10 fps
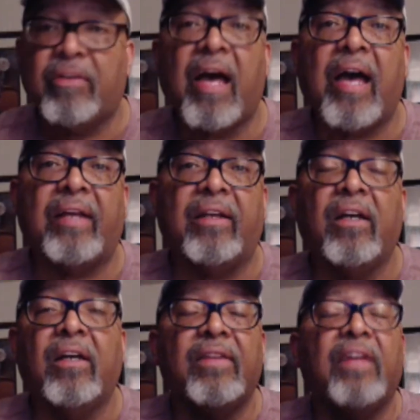died.
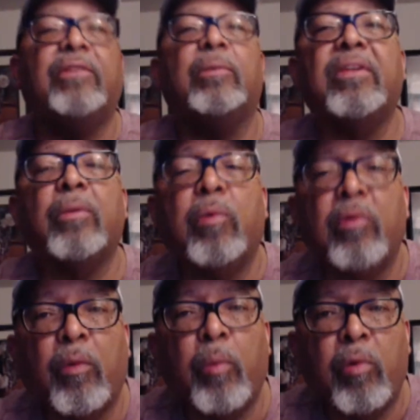That's the way the
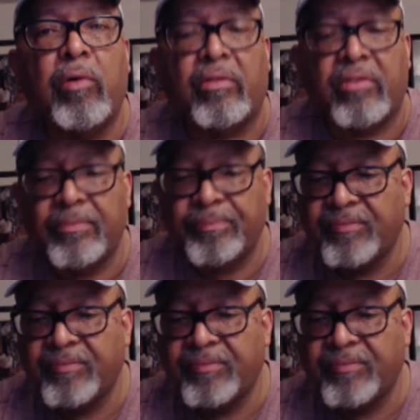world worked.